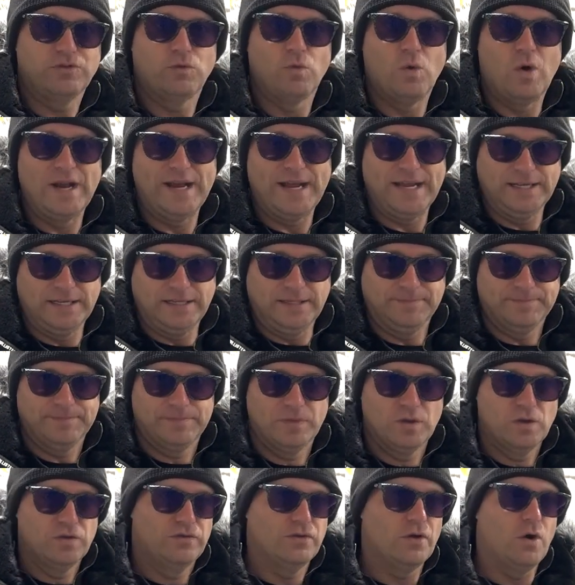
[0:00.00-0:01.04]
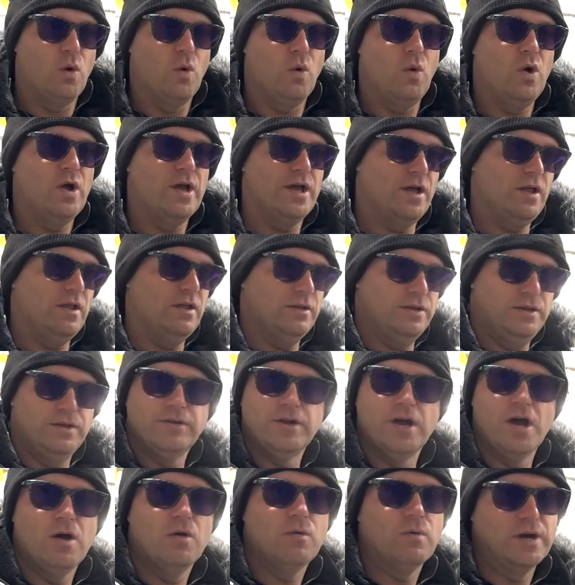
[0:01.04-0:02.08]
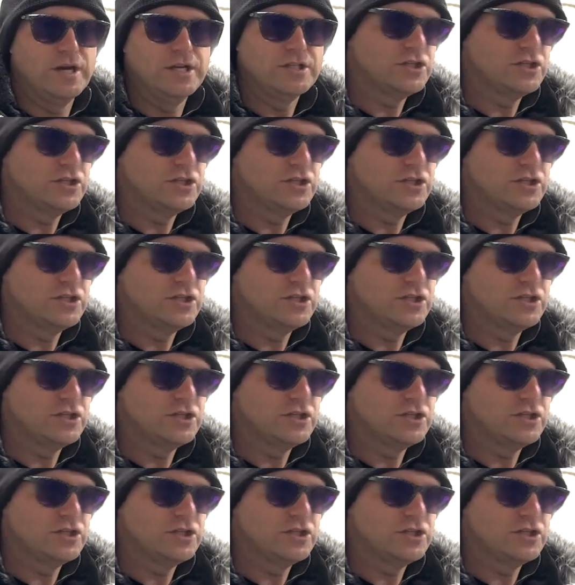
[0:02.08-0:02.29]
180. So oil, when it's